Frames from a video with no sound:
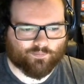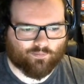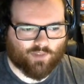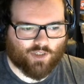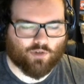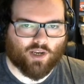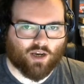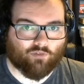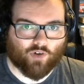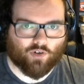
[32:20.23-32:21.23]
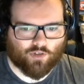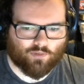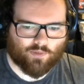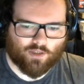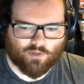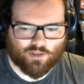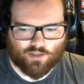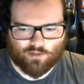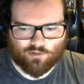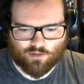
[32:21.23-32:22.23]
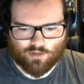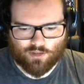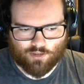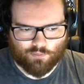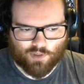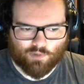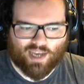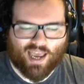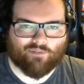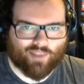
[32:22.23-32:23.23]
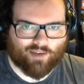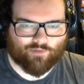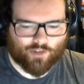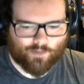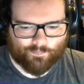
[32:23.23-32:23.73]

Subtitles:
unit of volume that you want to use, but it would have that form.